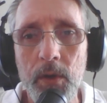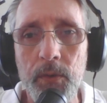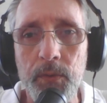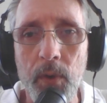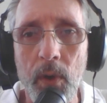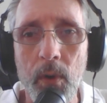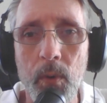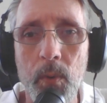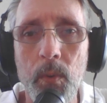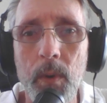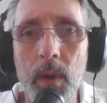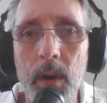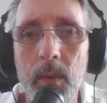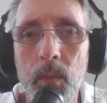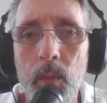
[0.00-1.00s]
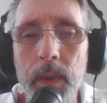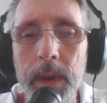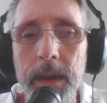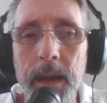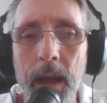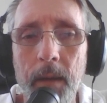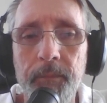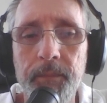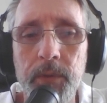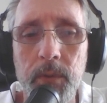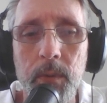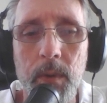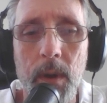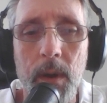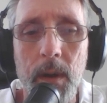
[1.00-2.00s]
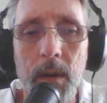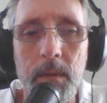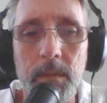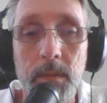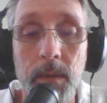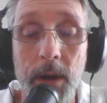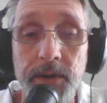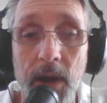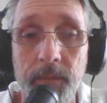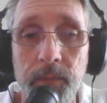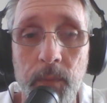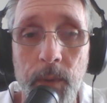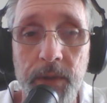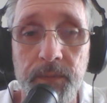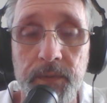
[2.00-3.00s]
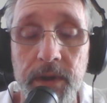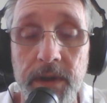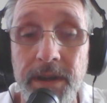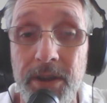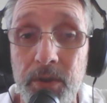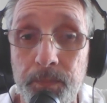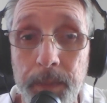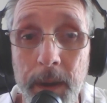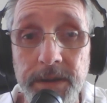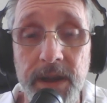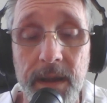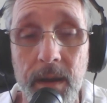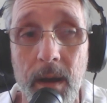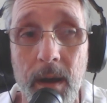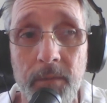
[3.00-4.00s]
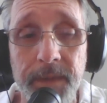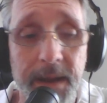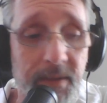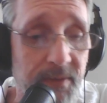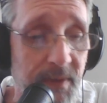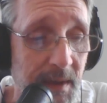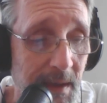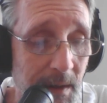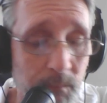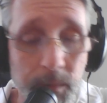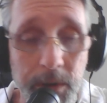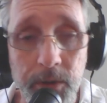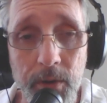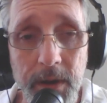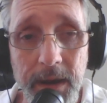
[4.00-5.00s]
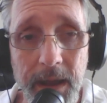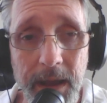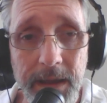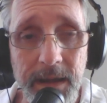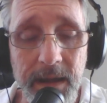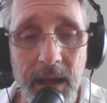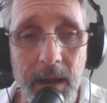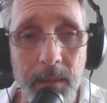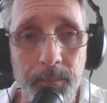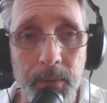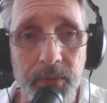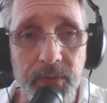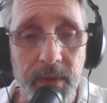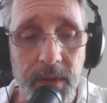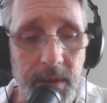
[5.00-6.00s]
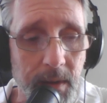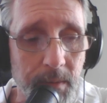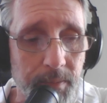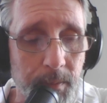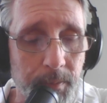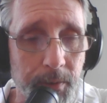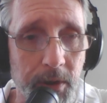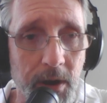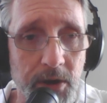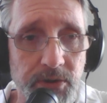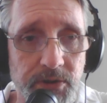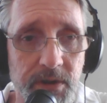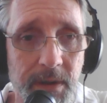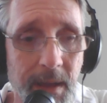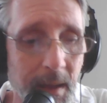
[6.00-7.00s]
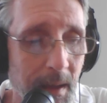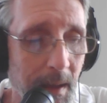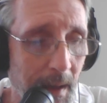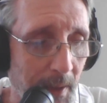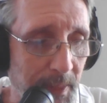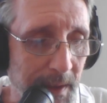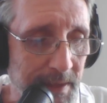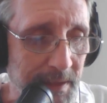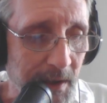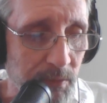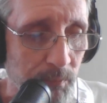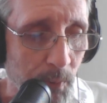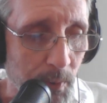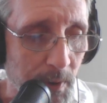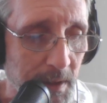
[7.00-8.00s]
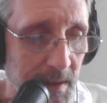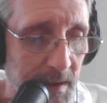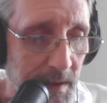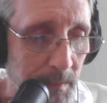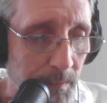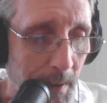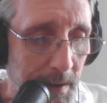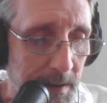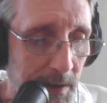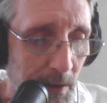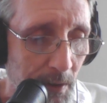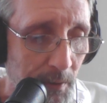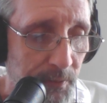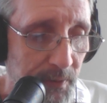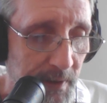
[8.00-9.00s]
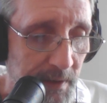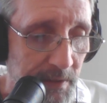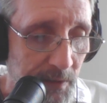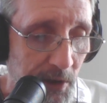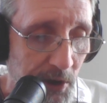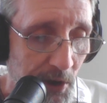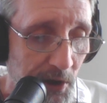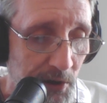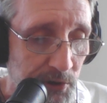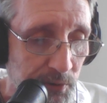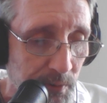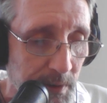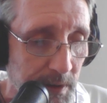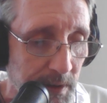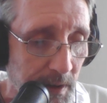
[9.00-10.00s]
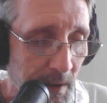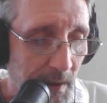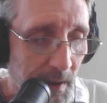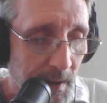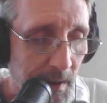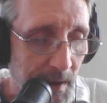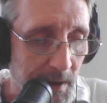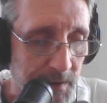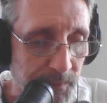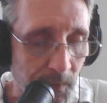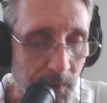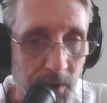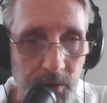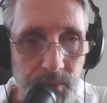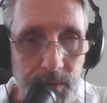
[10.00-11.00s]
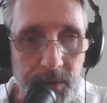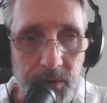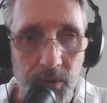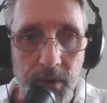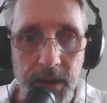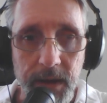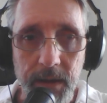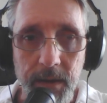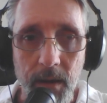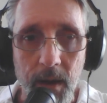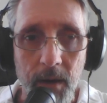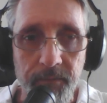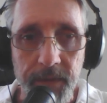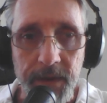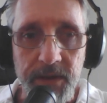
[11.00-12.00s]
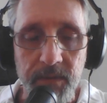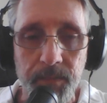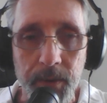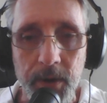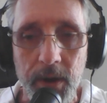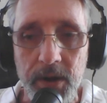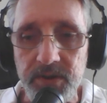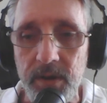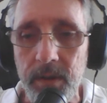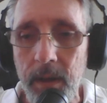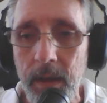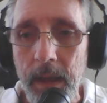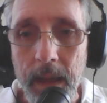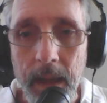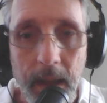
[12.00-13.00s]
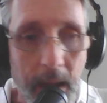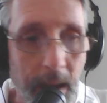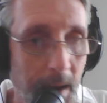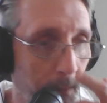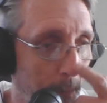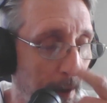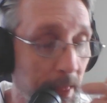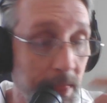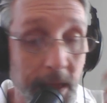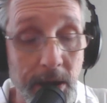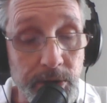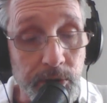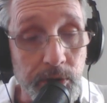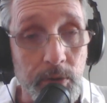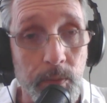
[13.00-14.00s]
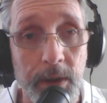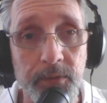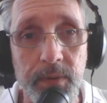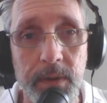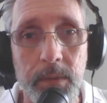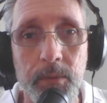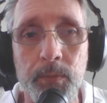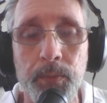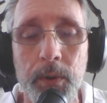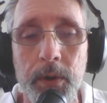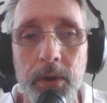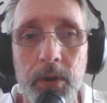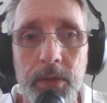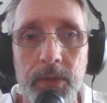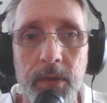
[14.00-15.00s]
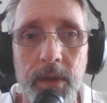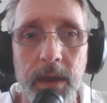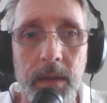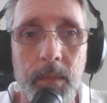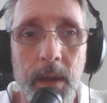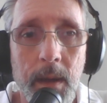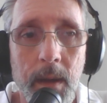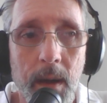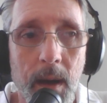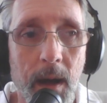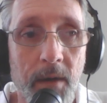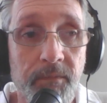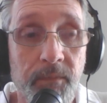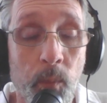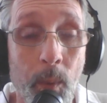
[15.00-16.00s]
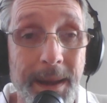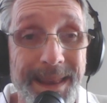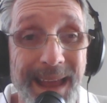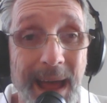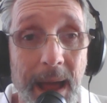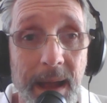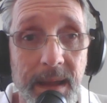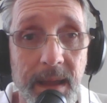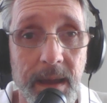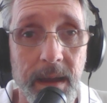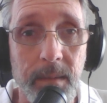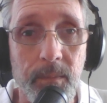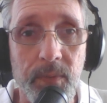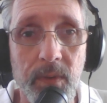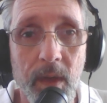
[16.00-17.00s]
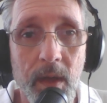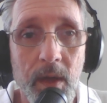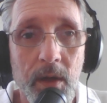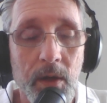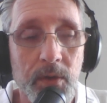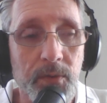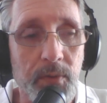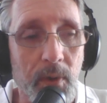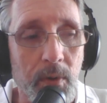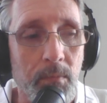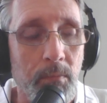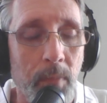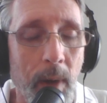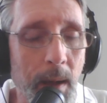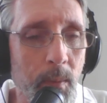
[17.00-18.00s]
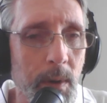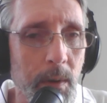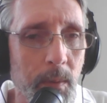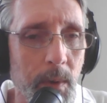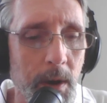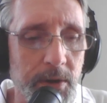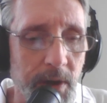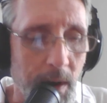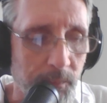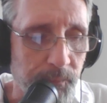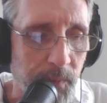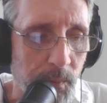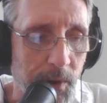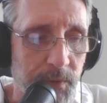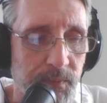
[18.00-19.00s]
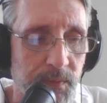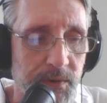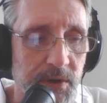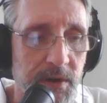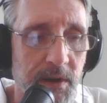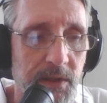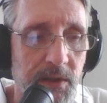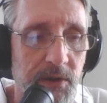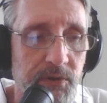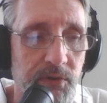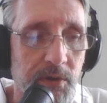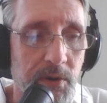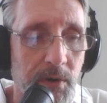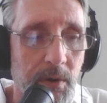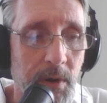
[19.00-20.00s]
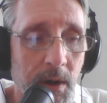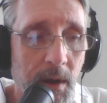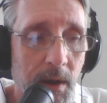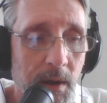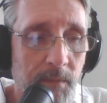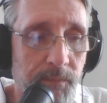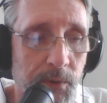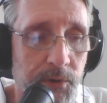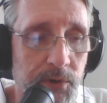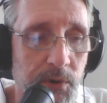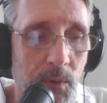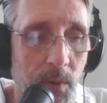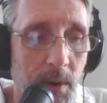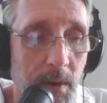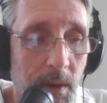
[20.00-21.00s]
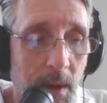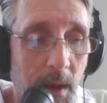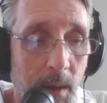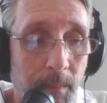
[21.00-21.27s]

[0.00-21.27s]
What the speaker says: So we have to watch out for West Virginia, especially at offense, returning 89% of the production. I think that's more than anybody else in the country as far as returning offensive production. And last year, West Virginia was a pretty good team, won 9 games. So might want to watch out for West Virginia this year for sure.